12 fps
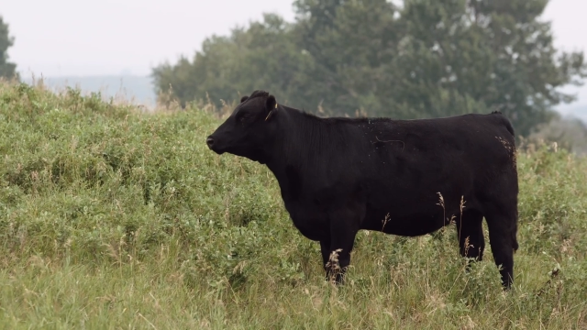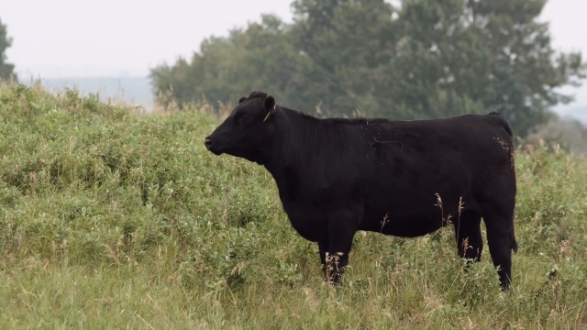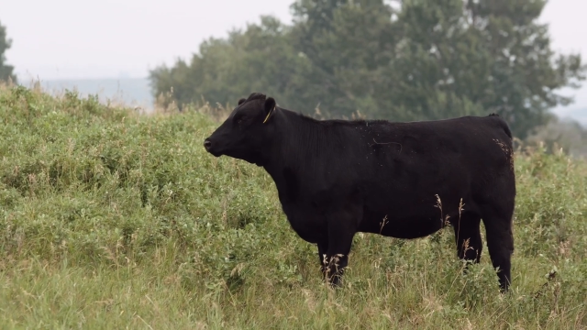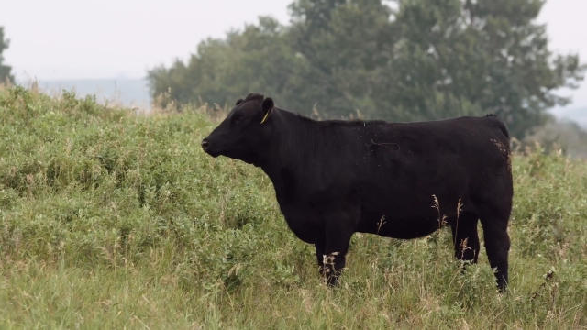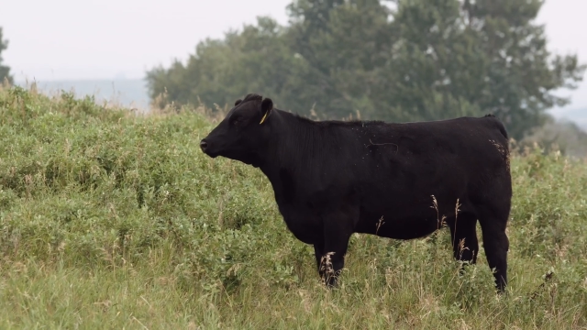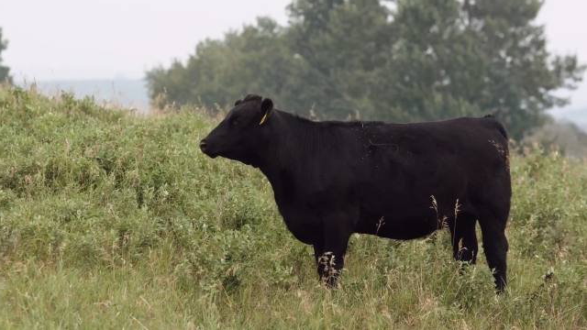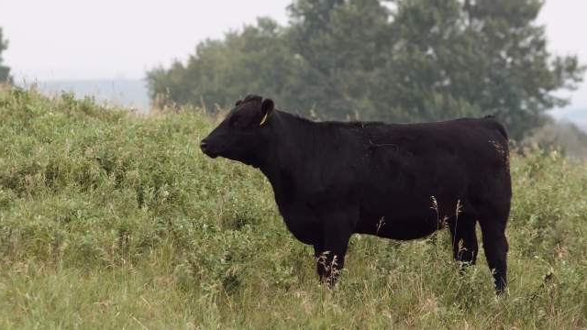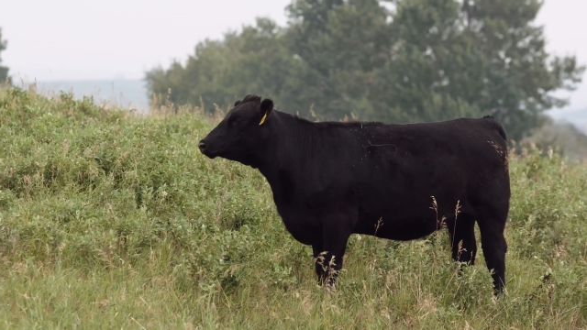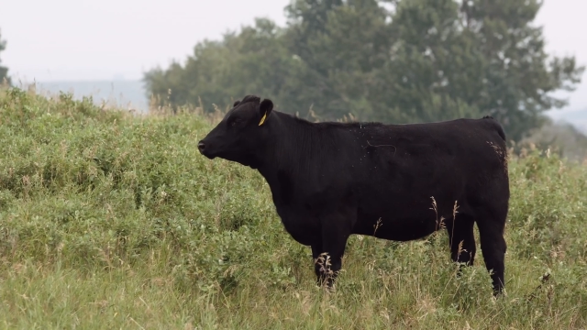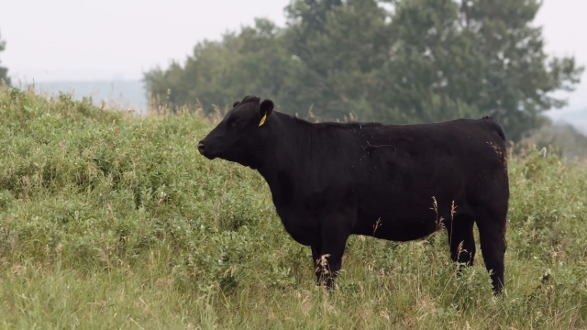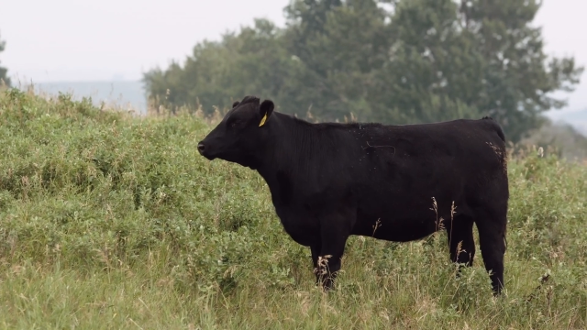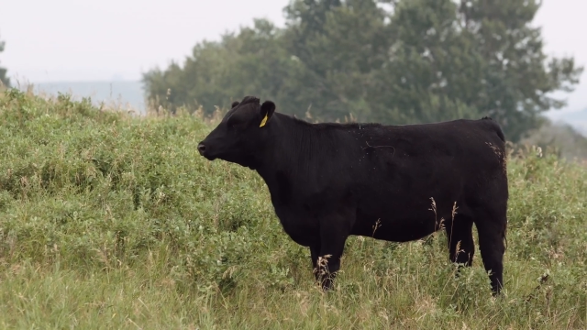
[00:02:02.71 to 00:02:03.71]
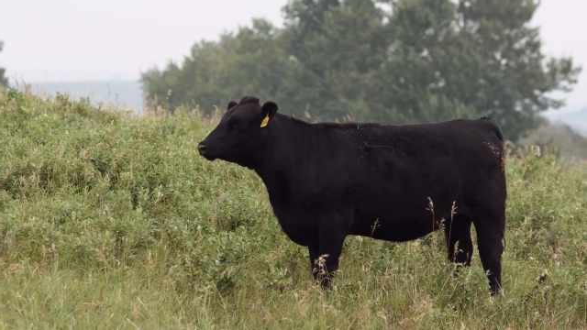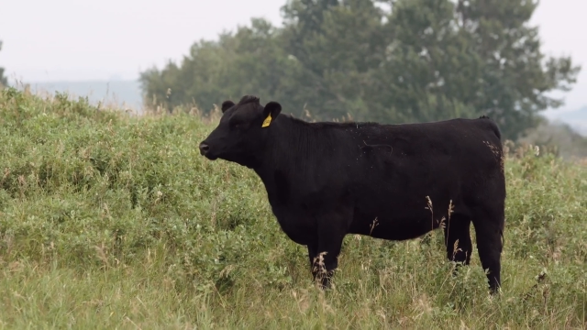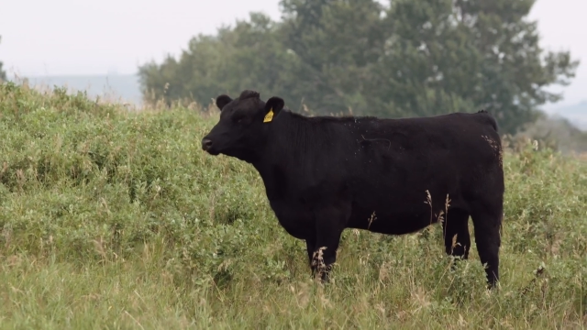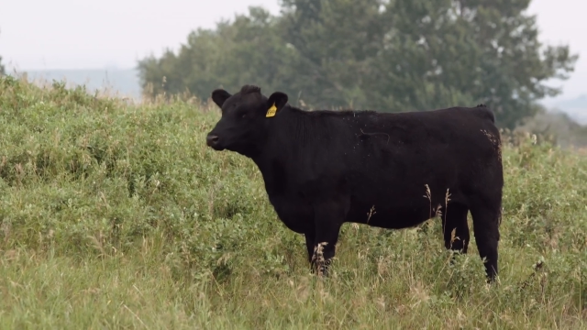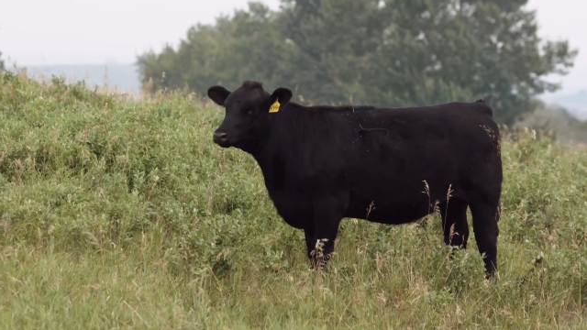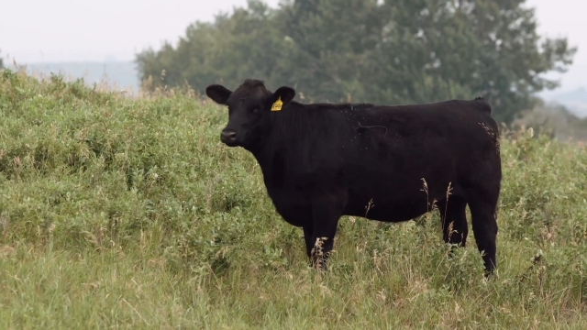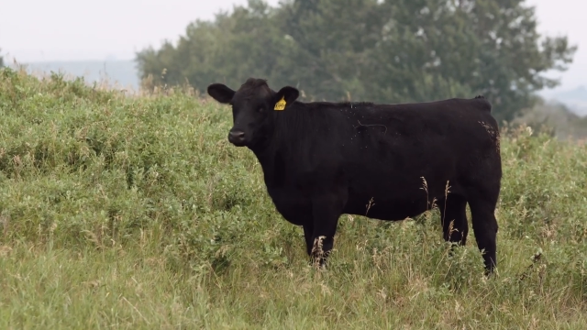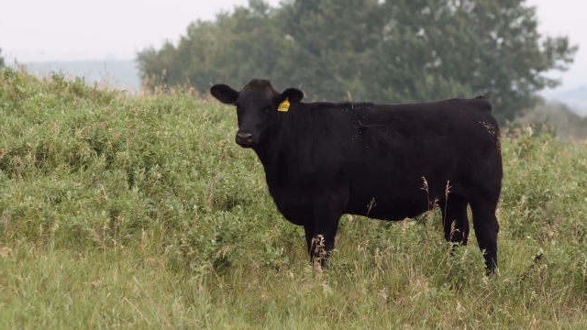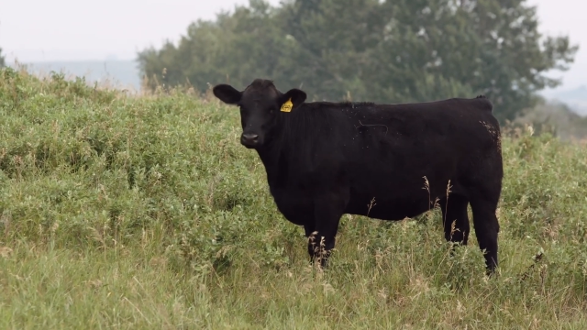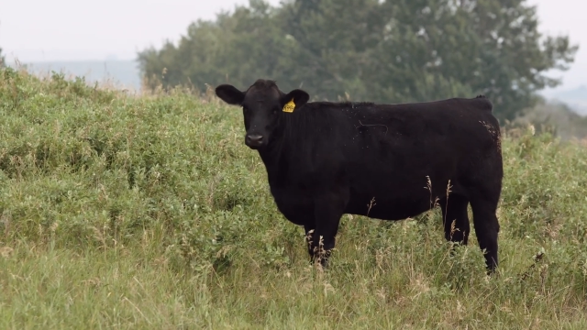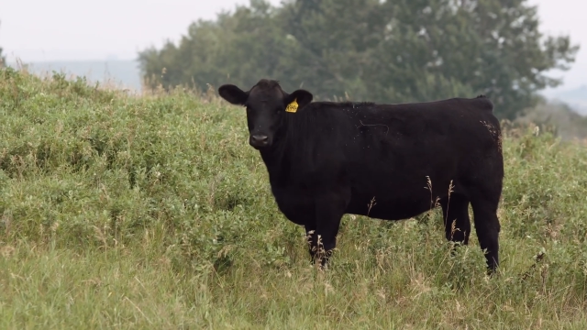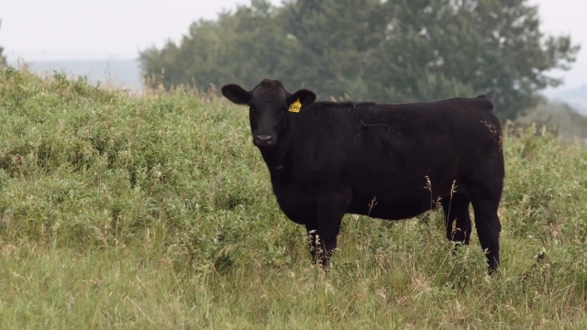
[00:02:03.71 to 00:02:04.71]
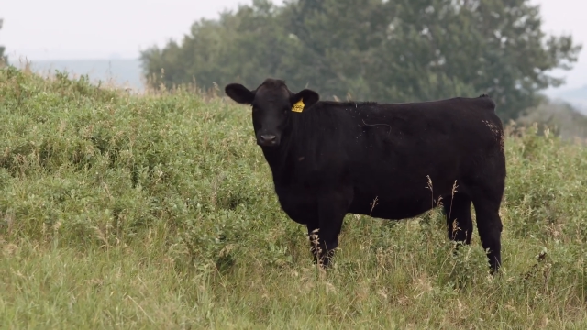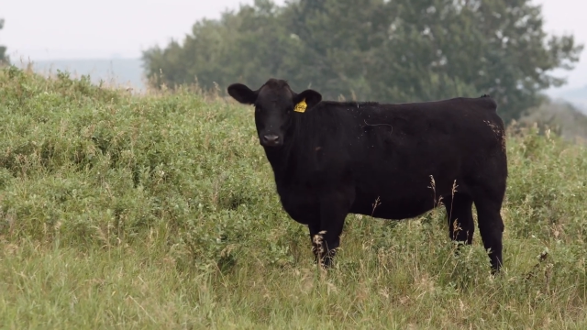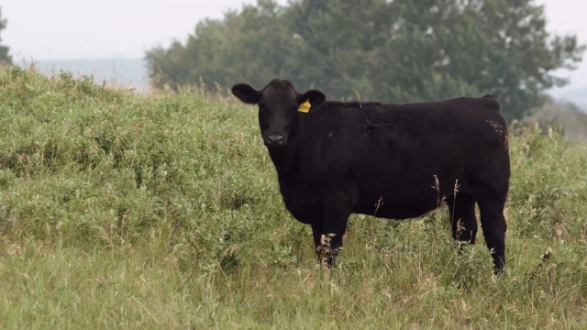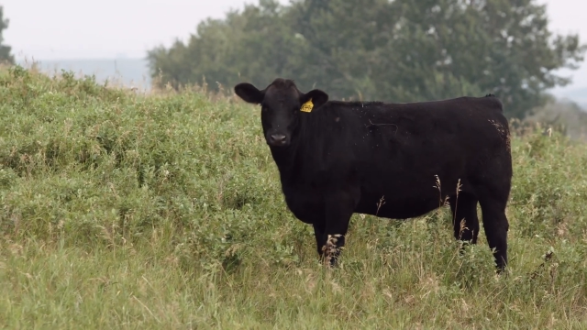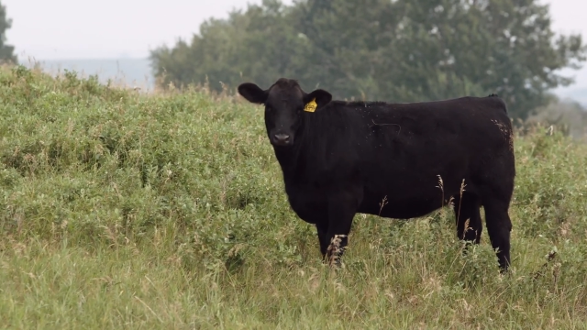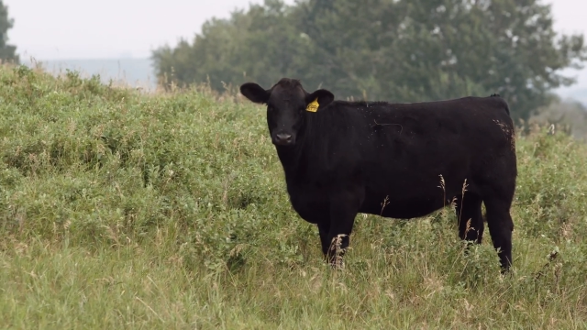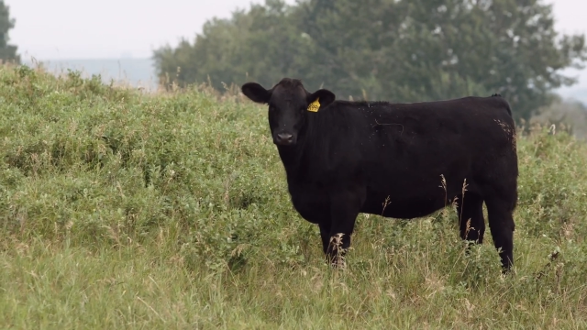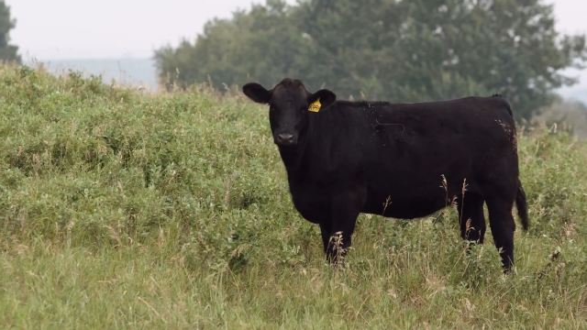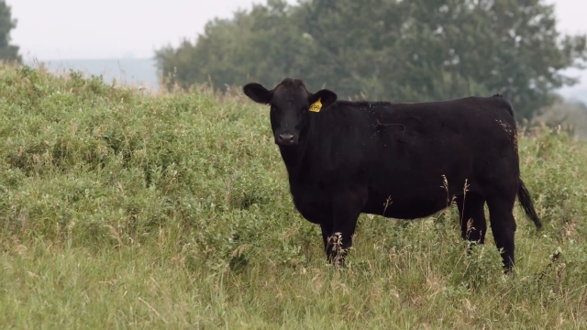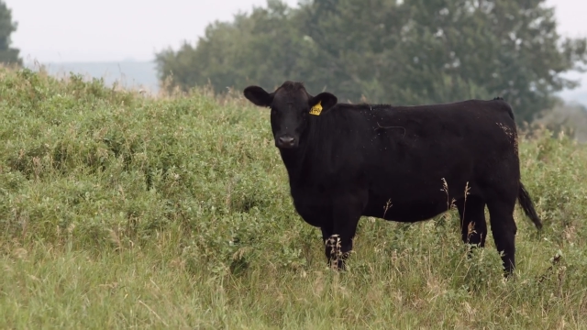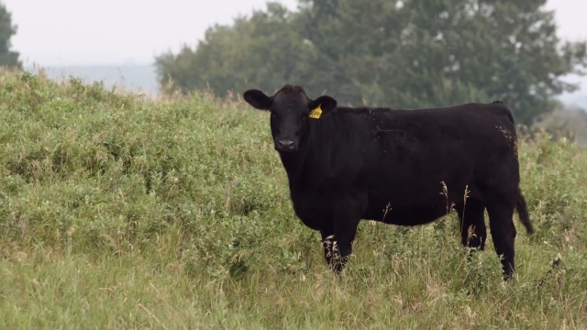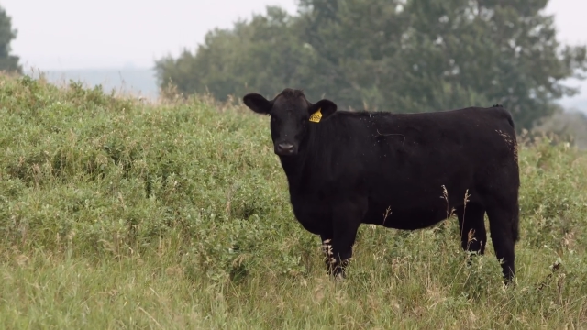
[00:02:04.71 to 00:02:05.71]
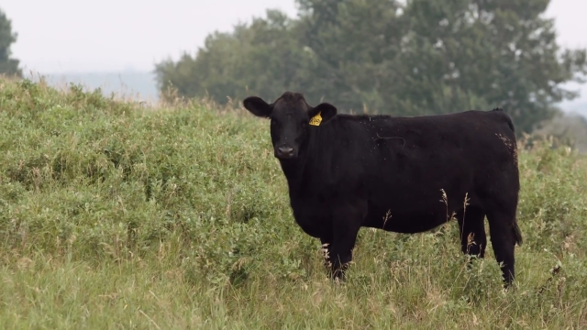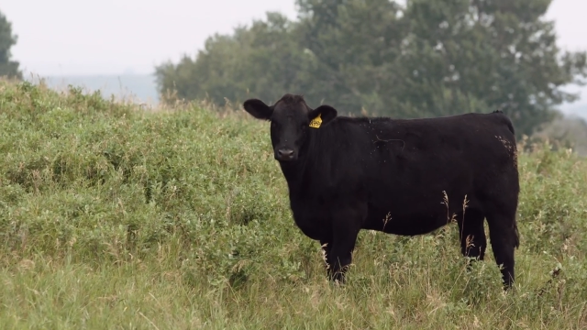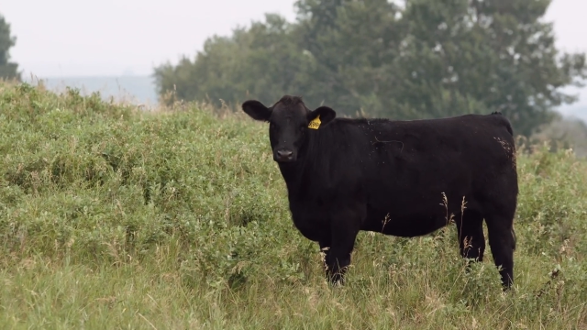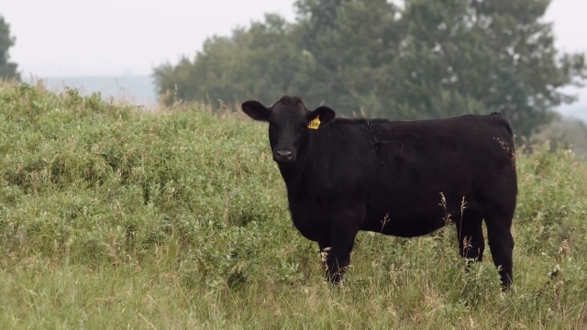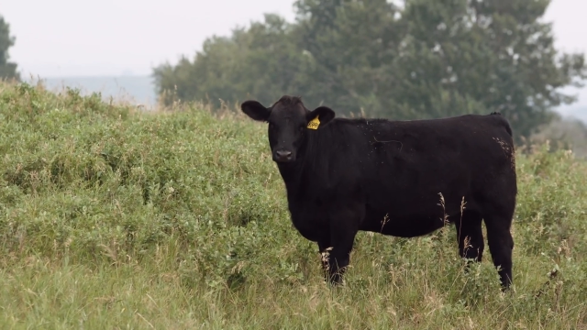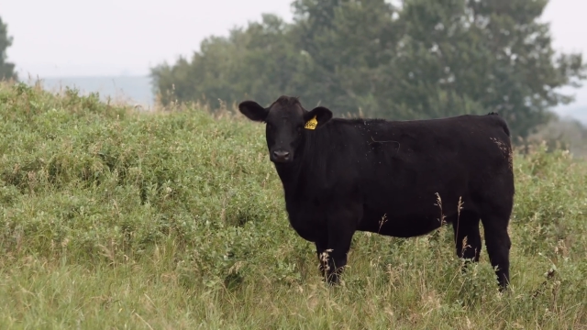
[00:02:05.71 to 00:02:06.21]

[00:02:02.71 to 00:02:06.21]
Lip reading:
No face is visible, so there are no lips to read.